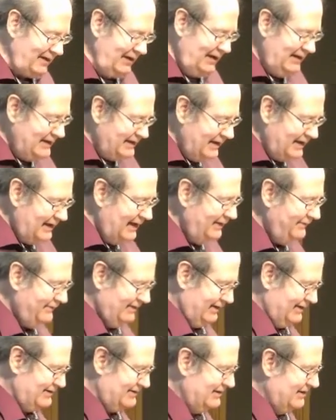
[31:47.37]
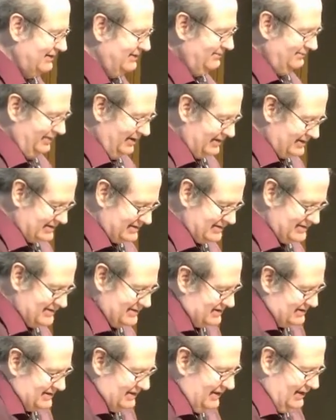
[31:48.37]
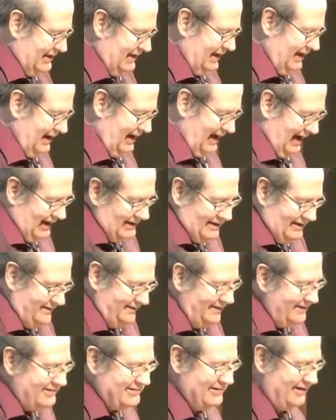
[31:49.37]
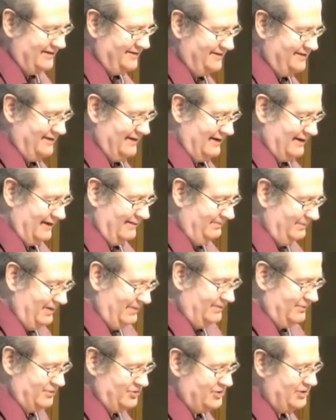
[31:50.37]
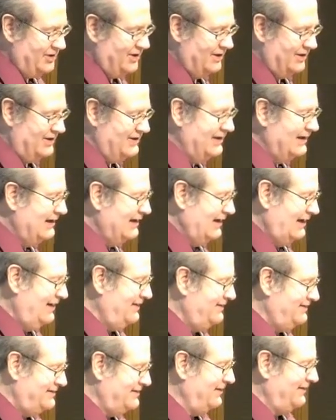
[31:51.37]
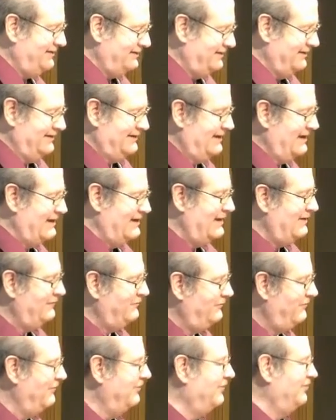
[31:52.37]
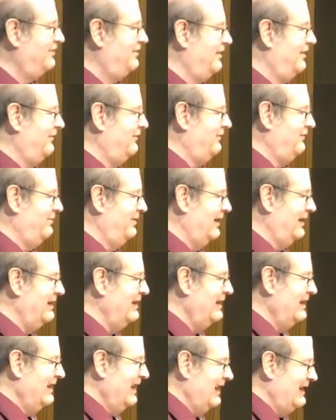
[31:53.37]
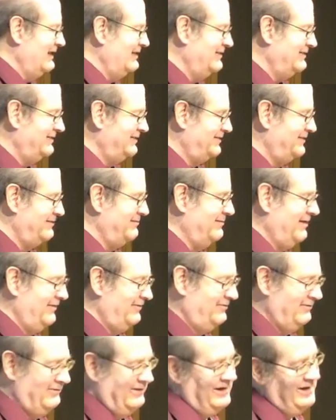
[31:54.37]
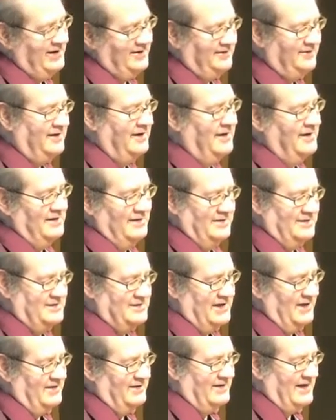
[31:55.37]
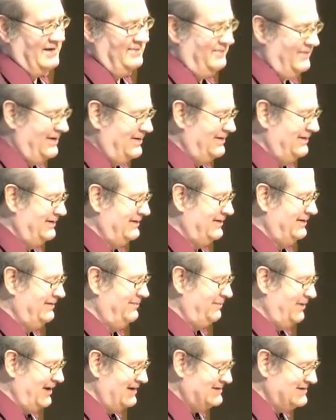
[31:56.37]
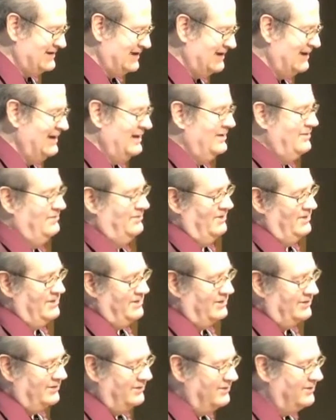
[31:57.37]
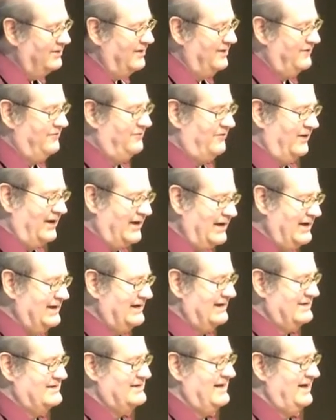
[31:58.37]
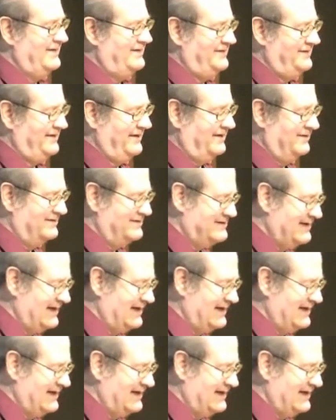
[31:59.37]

They love it, and it's interesting, and people should. It's just that they're then forced often by editors and referees to show that their method is better. Well, you can always find a test set or